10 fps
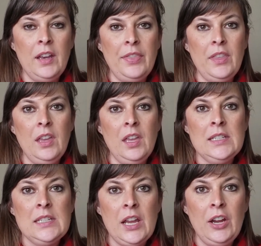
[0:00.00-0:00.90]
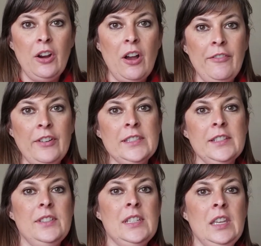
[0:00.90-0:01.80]
not the entire
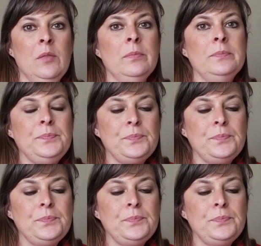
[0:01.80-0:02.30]
offensive team.